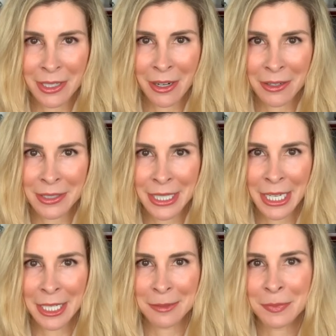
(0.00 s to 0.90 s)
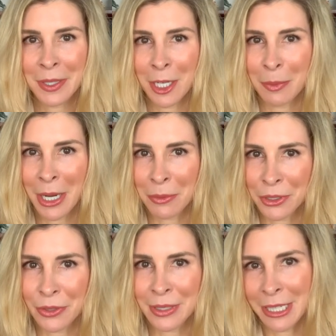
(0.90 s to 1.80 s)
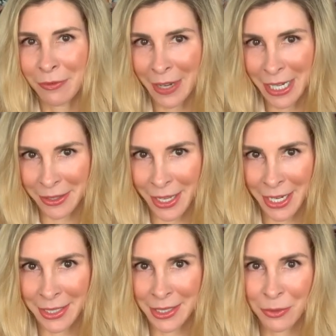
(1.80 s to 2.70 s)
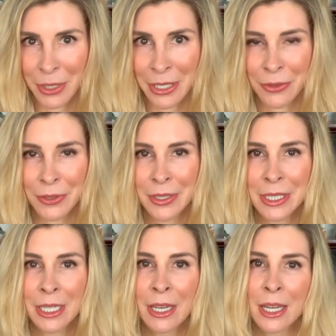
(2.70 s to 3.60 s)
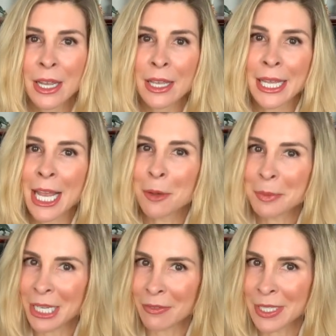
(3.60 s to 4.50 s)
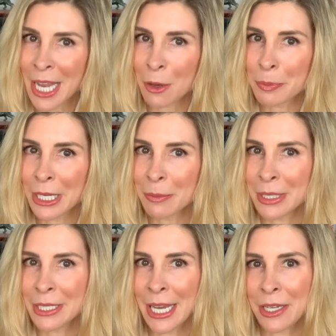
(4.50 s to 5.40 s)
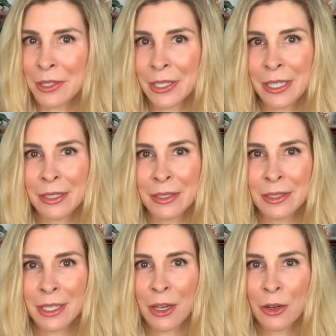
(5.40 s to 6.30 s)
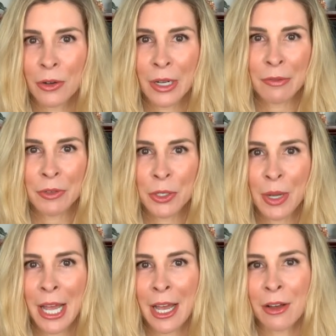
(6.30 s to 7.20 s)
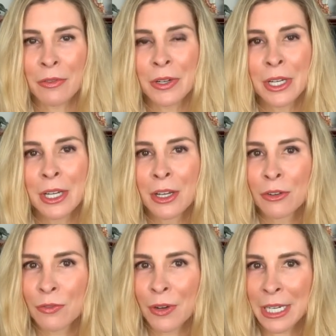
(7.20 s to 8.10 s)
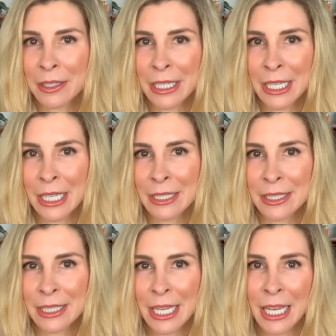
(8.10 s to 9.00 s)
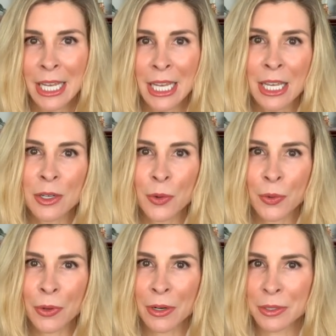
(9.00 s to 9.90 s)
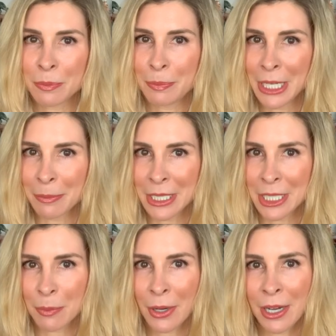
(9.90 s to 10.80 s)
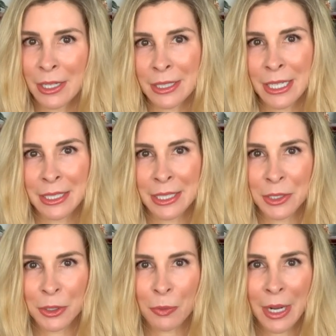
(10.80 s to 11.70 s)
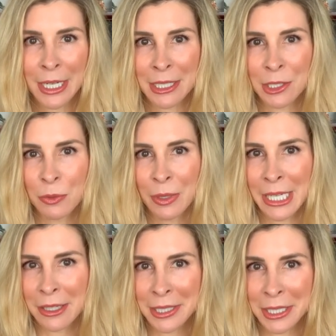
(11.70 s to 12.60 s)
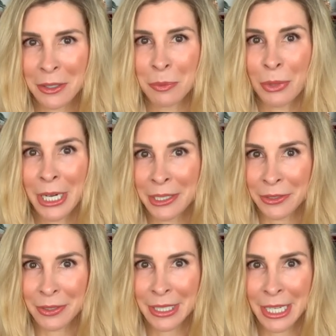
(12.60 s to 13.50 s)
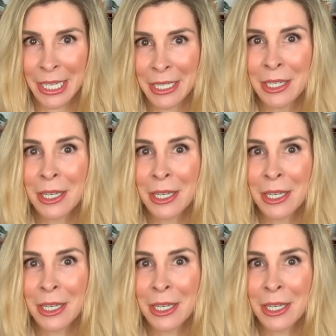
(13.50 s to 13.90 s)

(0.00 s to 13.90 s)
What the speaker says: in our skin, thereby reducing fine lines and wrinkles. They help even out pigmentation, so if you have freckly skin or pigment deposits and you're wanting to really clear and brighten your skin,